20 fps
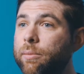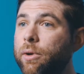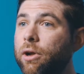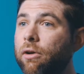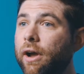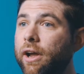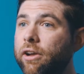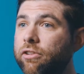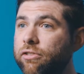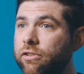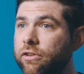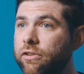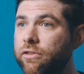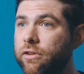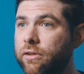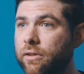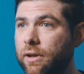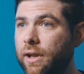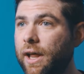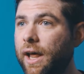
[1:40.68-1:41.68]
immigration
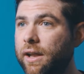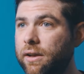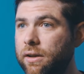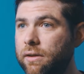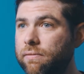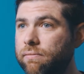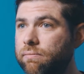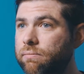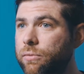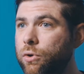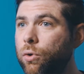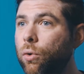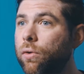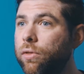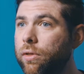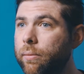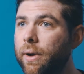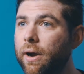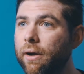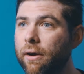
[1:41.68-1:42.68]
to the land of
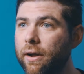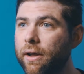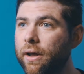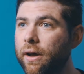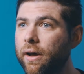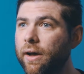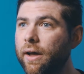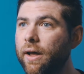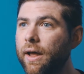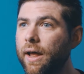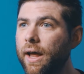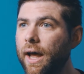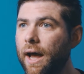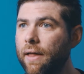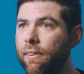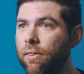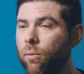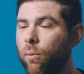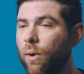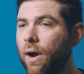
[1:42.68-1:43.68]
North America
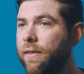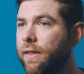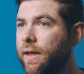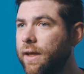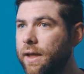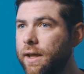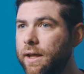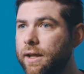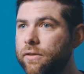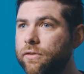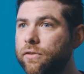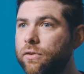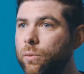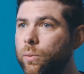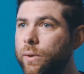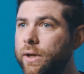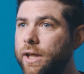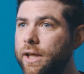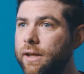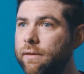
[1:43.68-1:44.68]
and the way that he
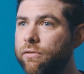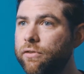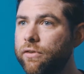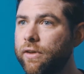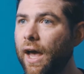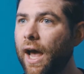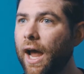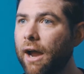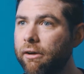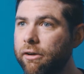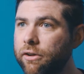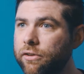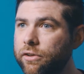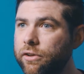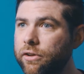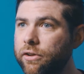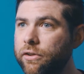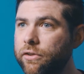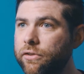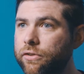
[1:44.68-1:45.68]
interweaves
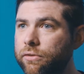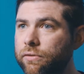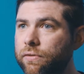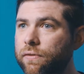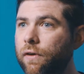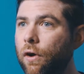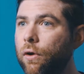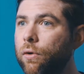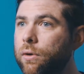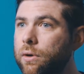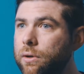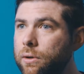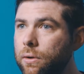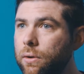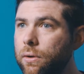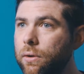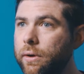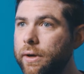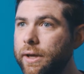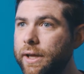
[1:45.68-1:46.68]
characters and
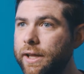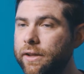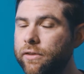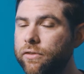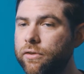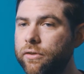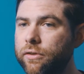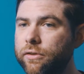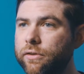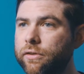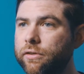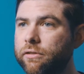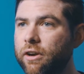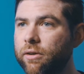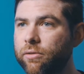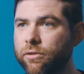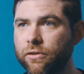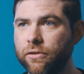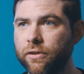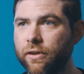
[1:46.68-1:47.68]
folklore into the
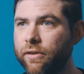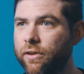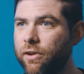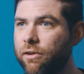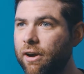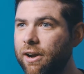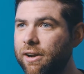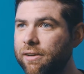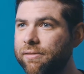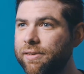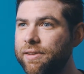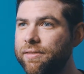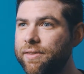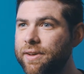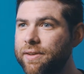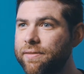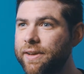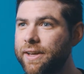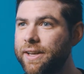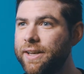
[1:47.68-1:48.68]
descriptions that are incredibly
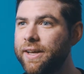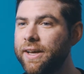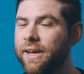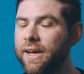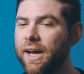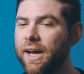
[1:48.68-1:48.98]
vivid